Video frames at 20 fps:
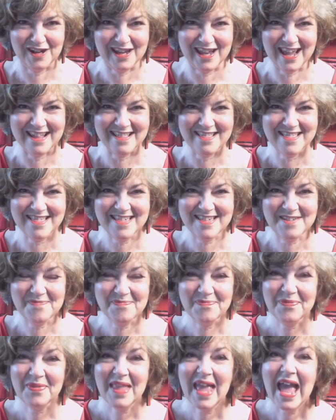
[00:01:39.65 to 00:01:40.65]
yet.
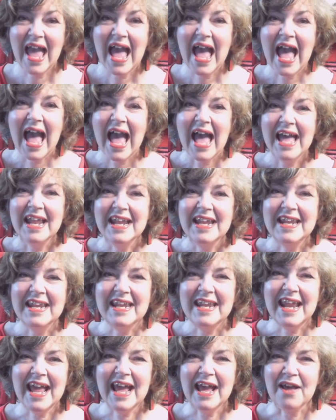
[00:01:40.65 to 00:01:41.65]

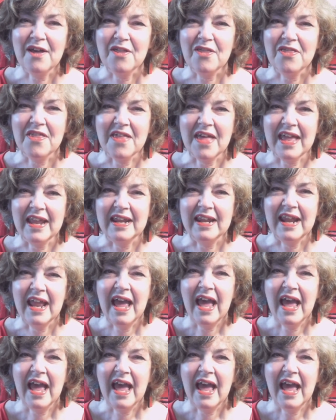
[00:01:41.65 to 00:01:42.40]
Now then,